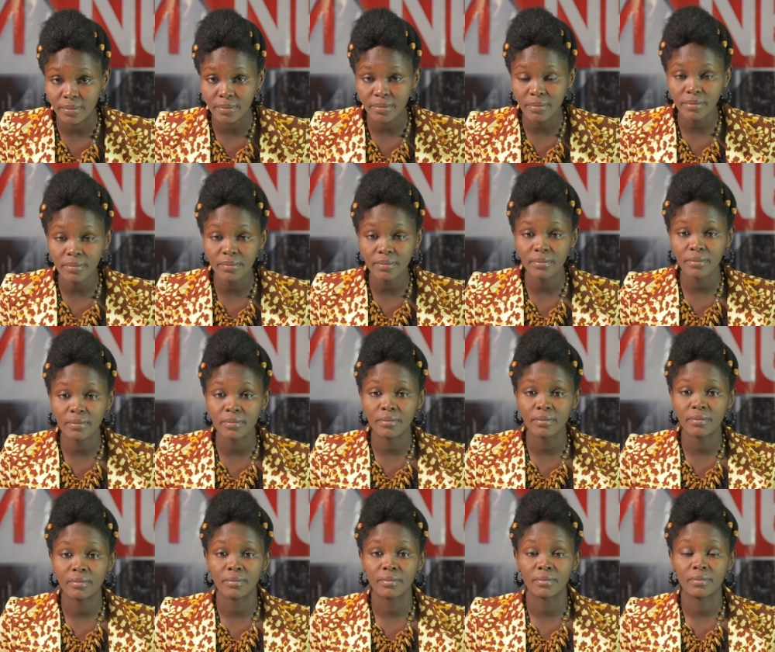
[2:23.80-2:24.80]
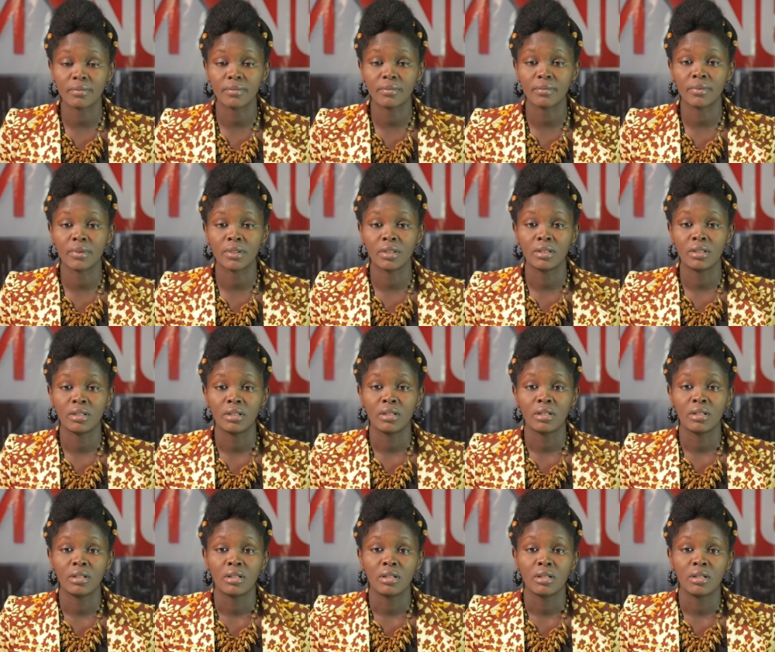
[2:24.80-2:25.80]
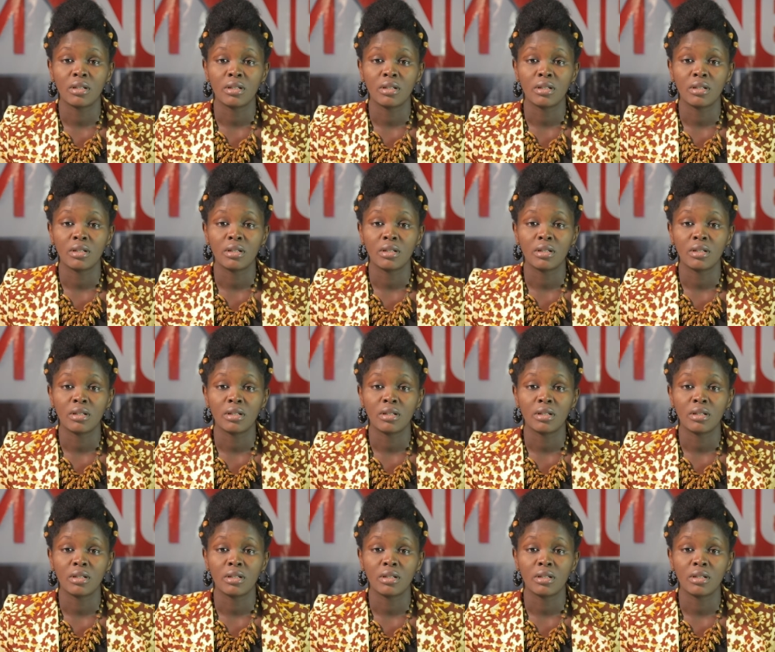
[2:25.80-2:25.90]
(no one is talking)